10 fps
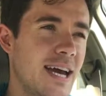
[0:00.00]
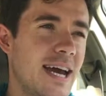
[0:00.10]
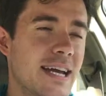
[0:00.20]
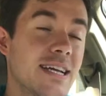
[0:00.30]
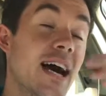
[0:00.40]

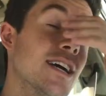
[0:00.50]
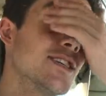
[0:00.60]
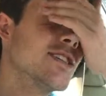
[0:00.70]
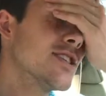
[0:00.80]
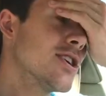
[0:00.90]
And
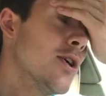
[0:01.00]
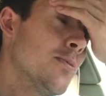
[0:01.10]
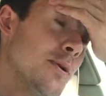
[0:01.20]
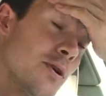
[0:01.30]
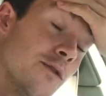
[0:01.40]
gosh, it's
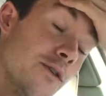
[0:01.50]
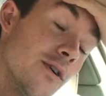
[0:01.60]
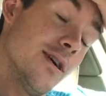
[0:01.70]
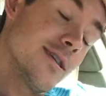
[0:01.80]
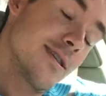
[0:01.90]
so beautiful.